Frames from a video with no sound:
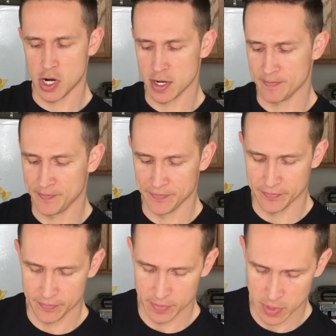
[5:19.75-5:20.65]
All right.
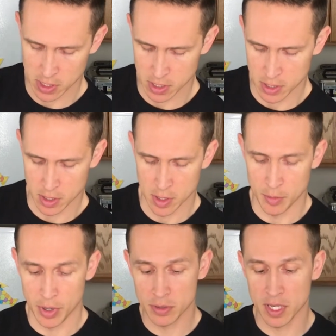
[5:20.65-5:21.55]

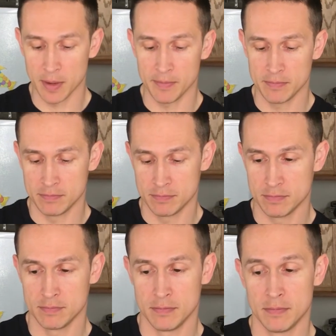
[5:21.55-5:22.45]
Pro tip,
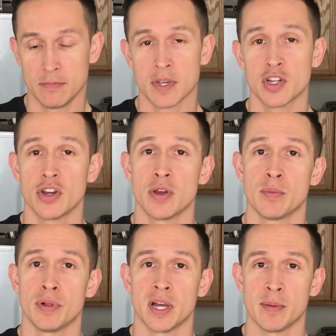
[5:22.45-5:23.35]
make sure you
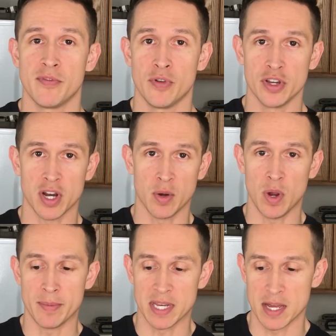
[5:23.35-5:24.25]
unplug it before you try
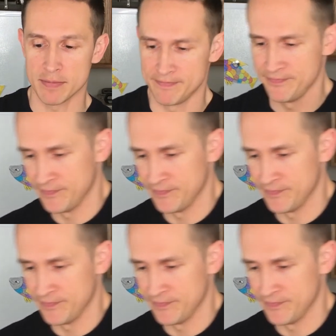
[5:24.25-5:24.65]
and wipe it down.